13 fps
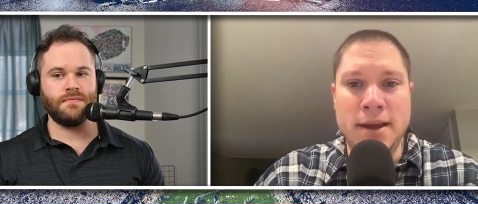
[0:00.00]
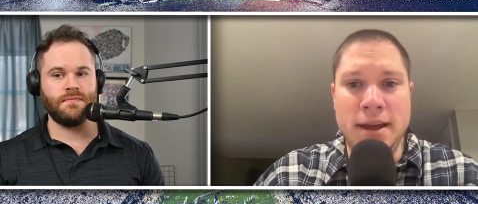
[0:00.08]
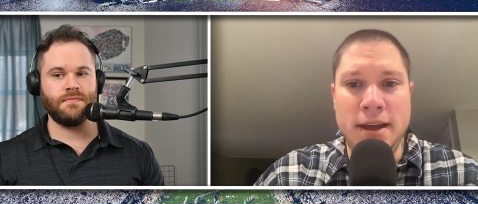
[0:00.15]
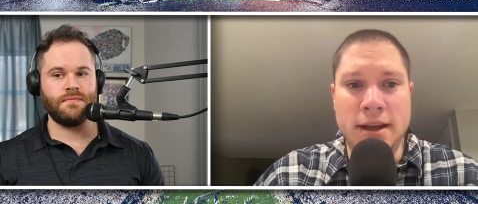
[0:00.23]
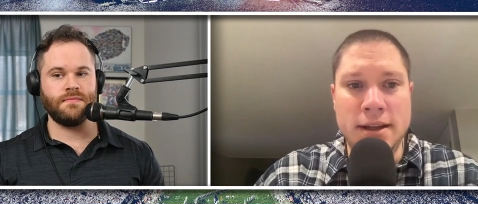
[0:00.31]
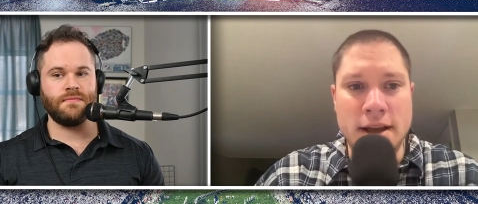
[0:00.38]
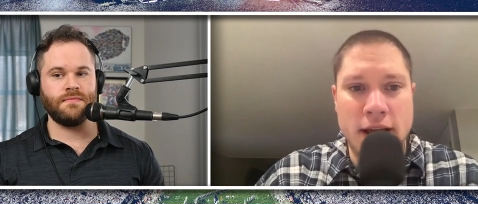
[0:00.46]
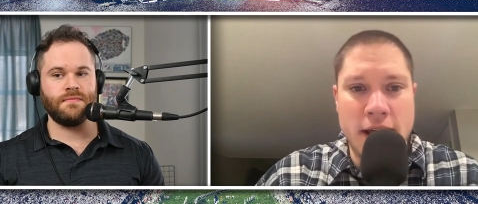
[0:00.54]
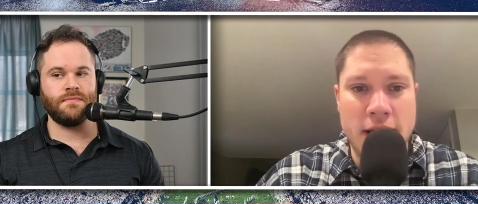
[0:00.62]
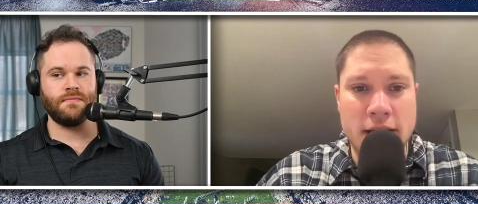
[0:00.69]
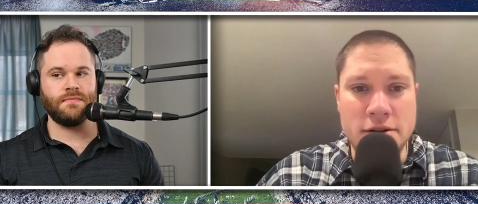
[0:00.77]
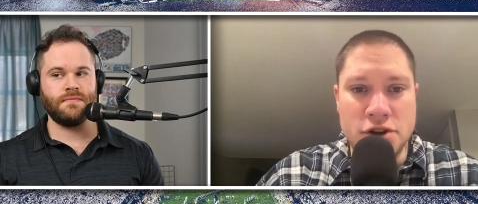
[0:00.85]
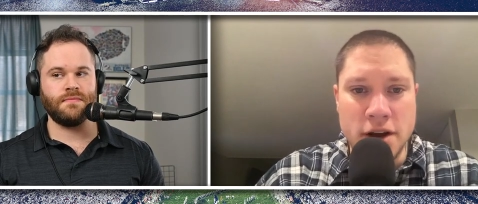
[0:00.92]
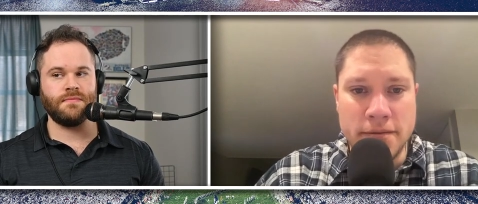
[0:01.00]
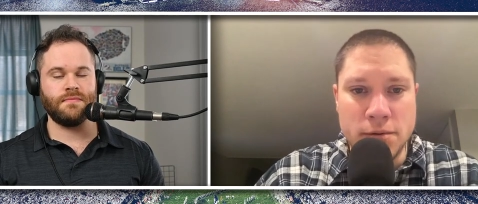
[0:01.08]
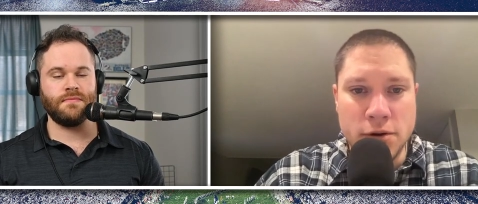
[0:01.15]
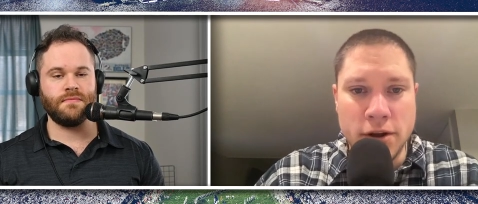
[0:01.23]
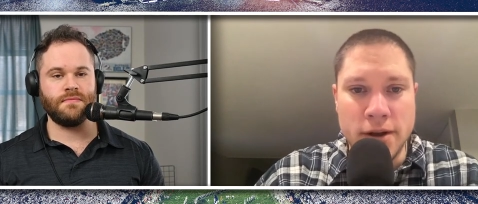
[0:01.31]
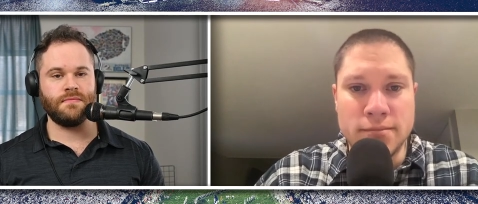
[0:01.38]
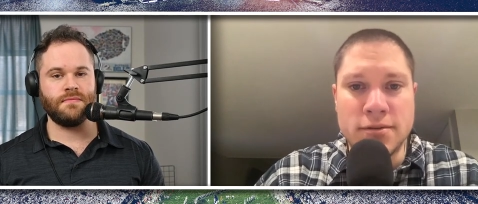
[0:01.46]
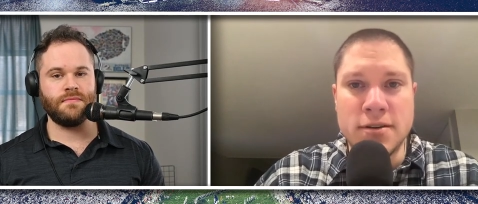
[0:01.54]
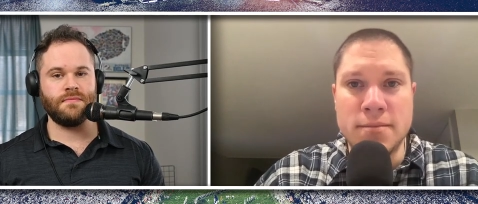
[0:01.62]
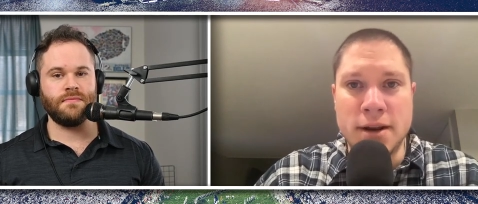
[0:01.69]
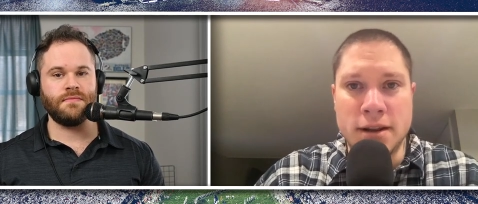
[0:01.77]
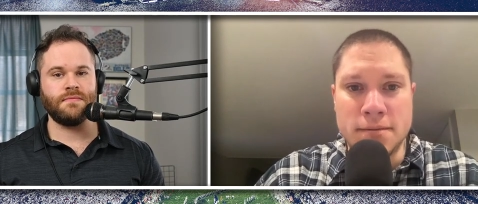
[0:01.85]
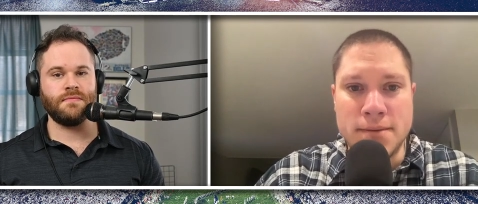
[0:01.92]
Speaker 1: Payne, and Jevin Williams
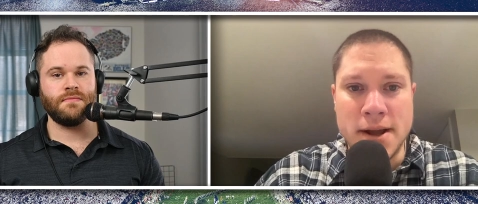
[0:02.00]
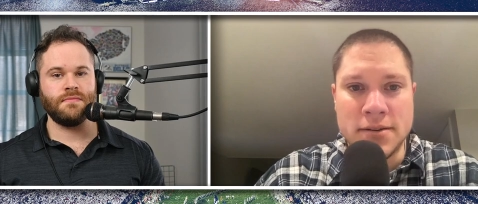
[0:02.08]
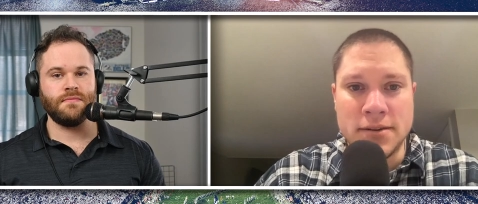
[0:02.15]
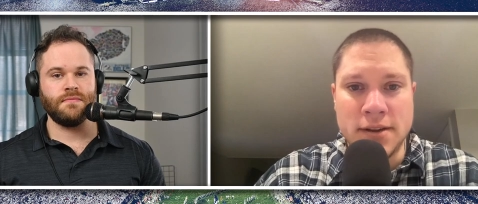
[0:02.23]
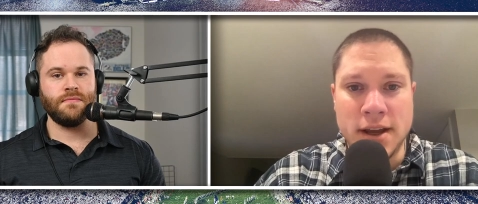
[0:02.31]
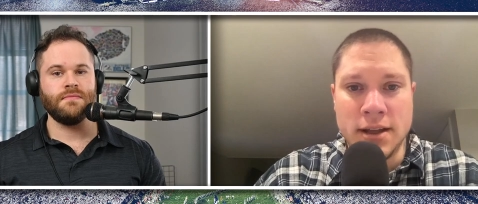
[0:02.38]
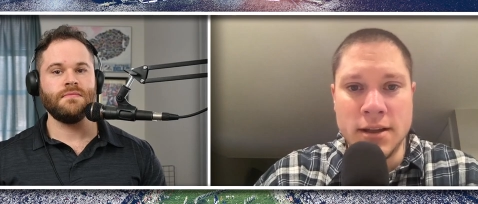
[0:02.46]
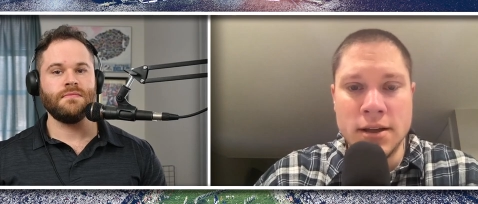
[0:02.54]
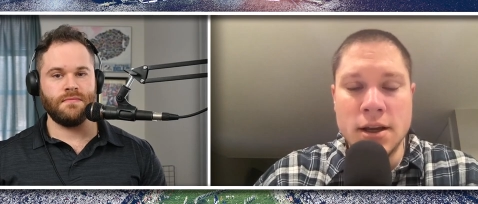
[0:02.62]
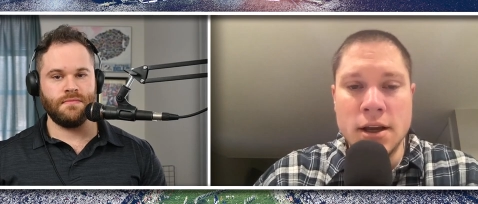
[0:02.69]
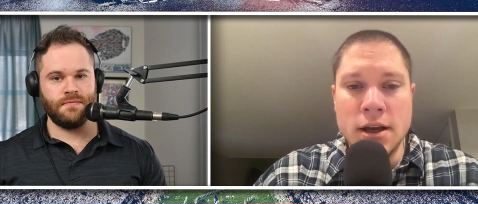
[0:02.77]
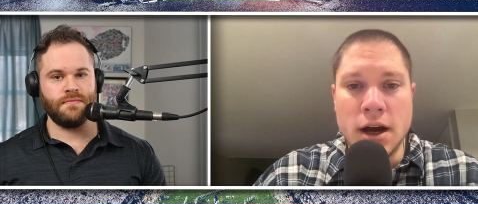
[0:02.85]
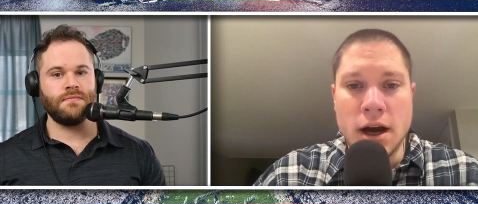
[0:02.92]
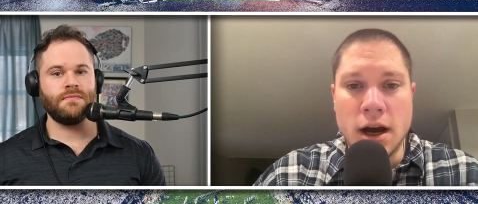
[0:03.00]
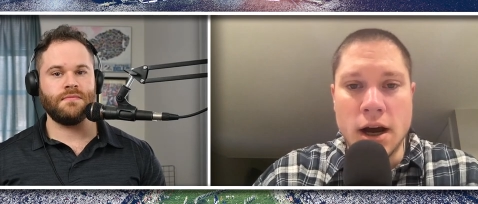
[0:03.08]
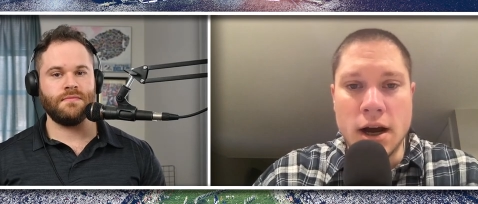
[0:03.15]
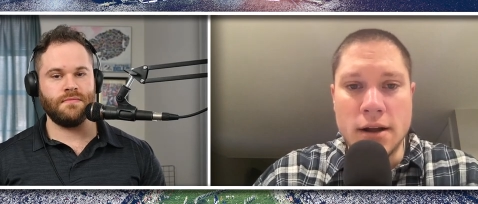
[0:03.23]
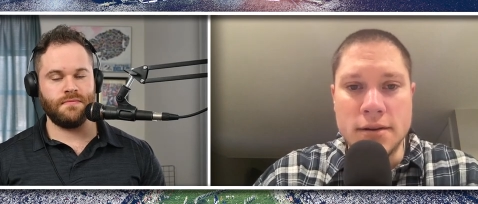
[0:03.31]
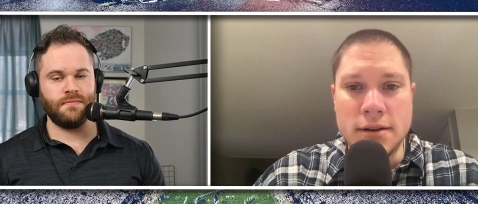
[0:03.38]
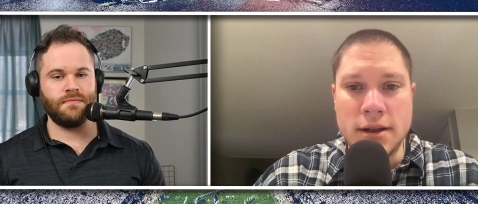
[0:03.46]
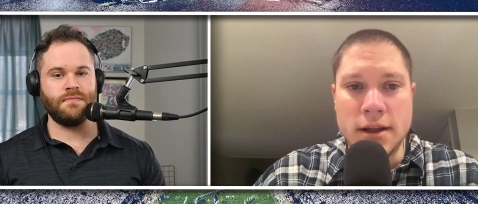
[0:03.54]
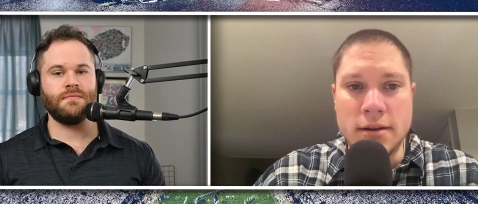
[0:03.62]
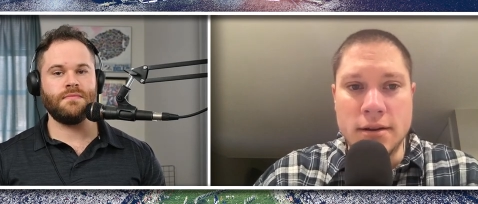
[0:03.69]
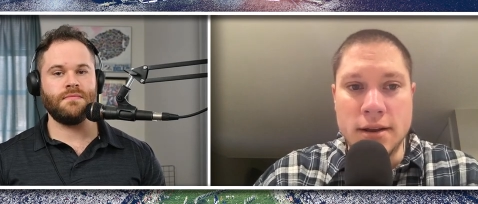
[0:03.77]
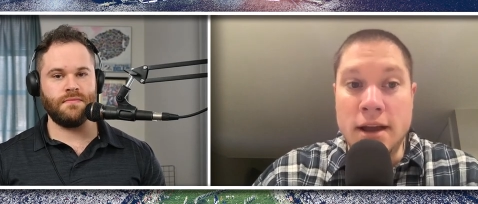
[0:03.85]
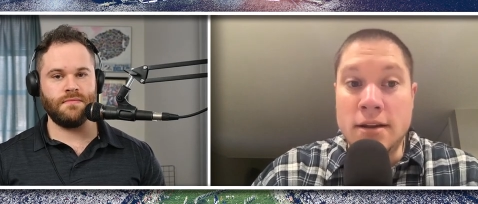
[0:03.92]
committed to Penn State
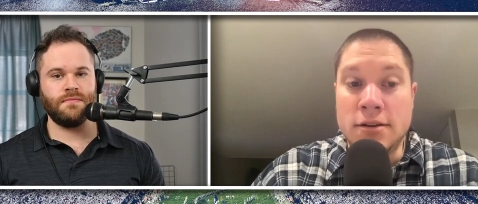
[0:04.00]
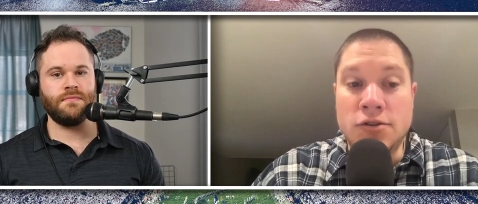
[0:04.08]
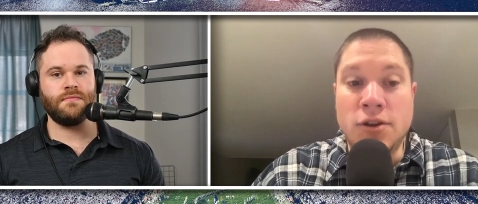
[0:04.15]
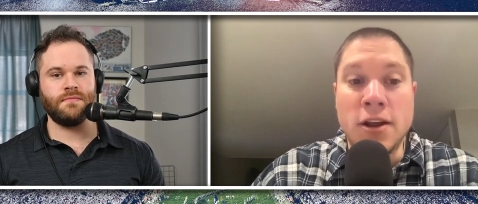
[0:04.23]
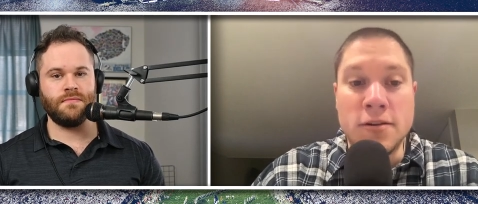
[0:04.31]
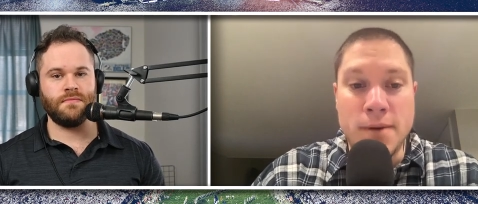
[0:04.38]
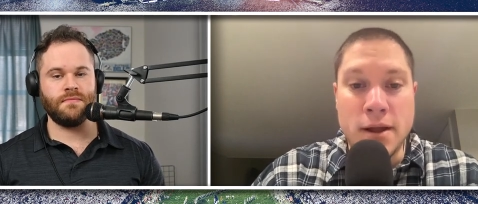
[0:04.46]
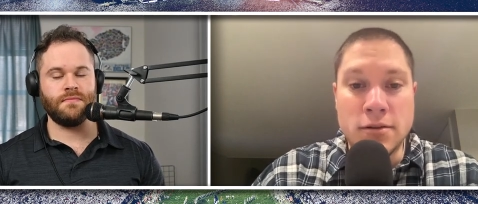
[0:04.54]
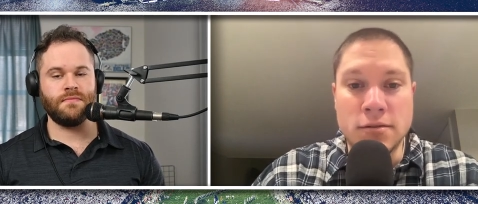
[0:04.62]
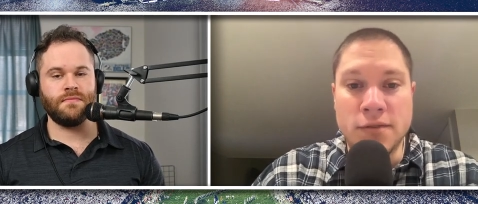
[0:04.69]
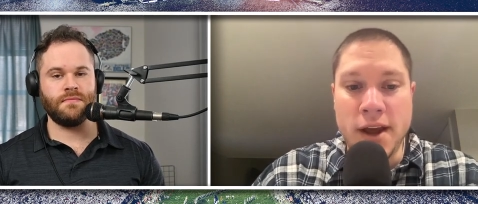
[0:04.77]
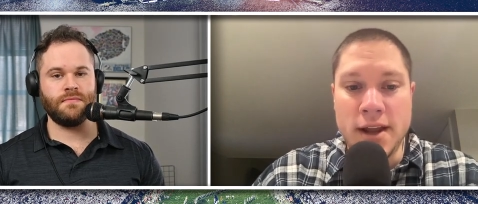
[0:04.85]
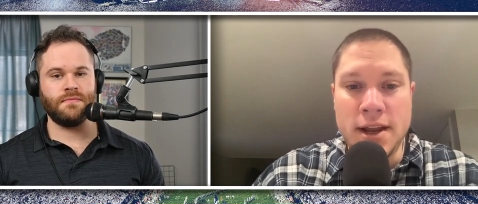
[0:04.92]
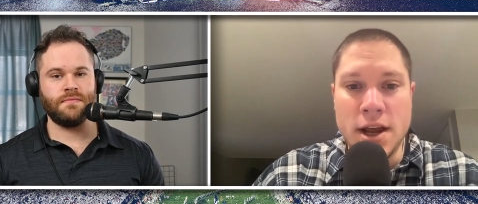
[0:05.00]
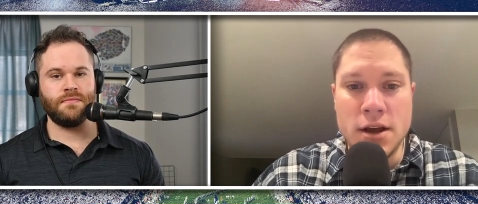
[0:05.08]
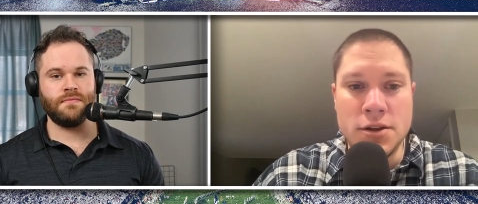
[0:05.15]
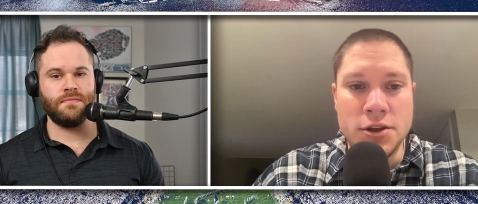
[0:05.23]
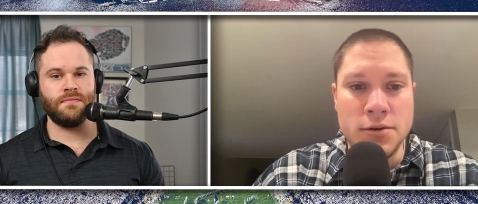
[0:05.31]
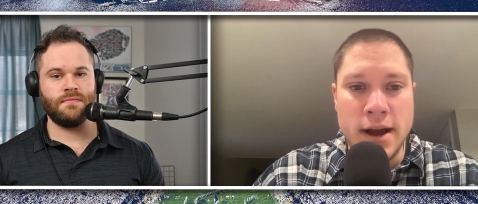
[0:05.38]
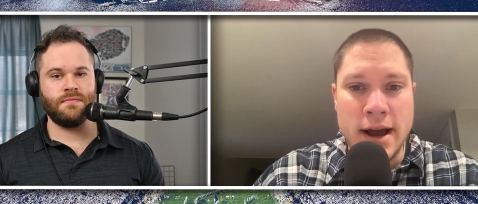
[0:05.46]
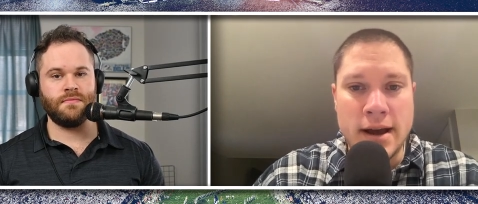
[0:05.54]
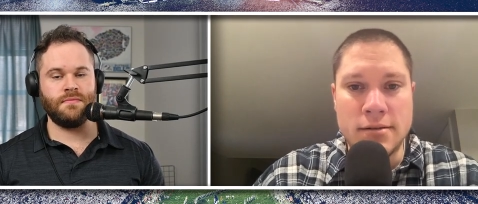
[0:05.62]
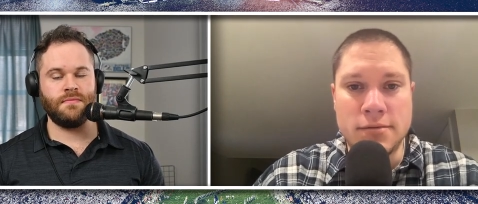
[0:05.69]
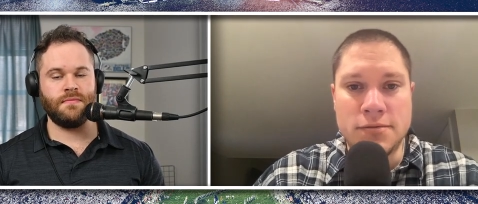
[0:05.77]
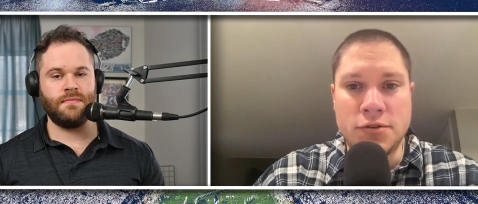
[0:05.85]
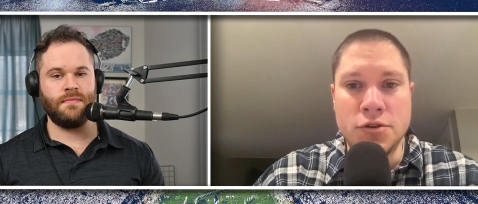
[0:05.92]
in the state of Pennsylvania. You
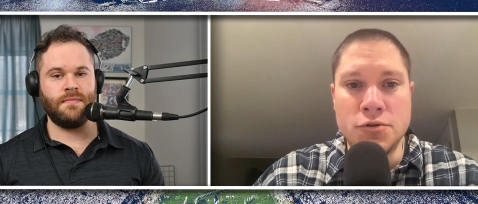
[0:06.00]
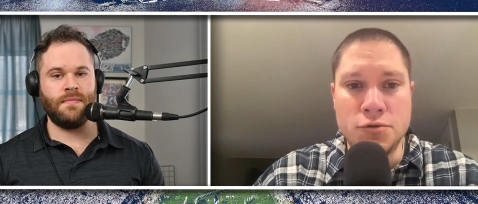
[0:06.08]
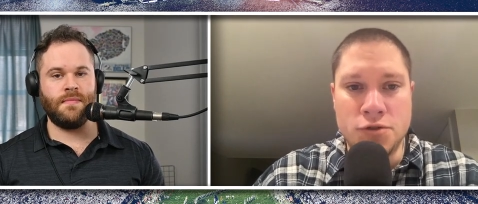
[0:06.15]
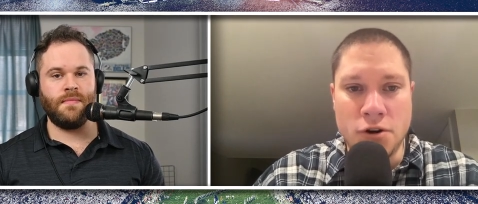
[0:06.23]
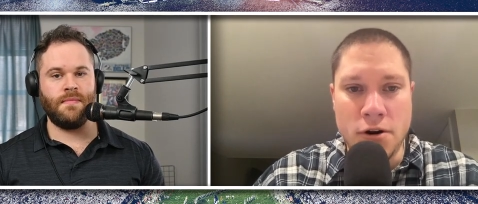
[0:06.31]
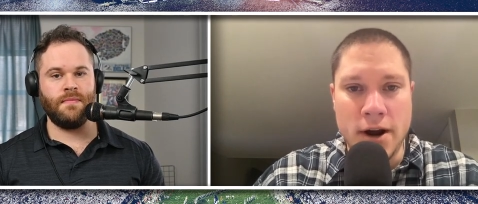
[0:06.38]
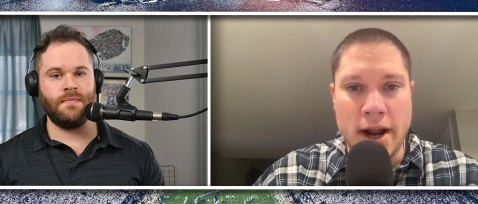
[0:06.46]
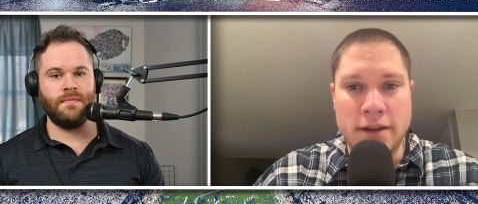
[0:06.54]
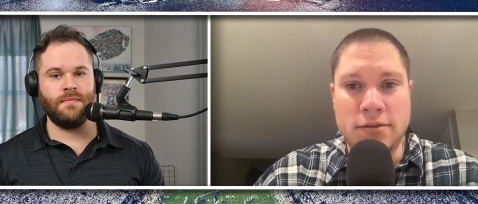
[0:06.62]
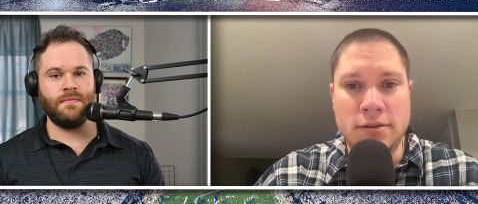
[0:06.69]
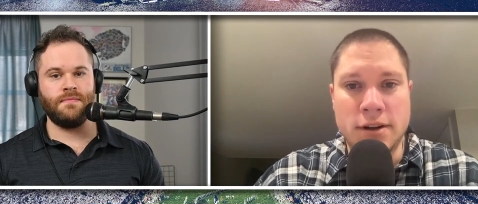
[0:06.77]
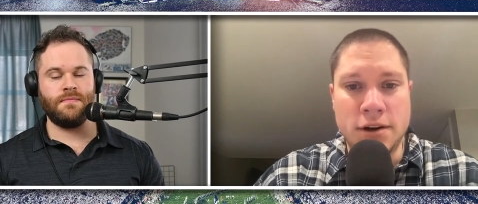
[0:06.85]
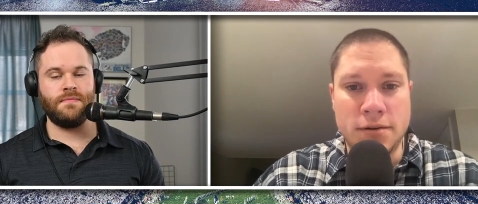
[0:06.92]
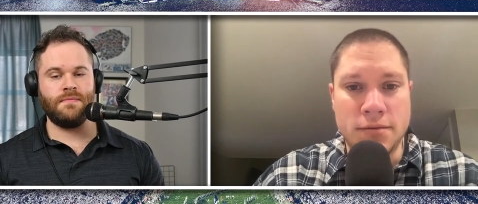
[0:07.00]
have two targets that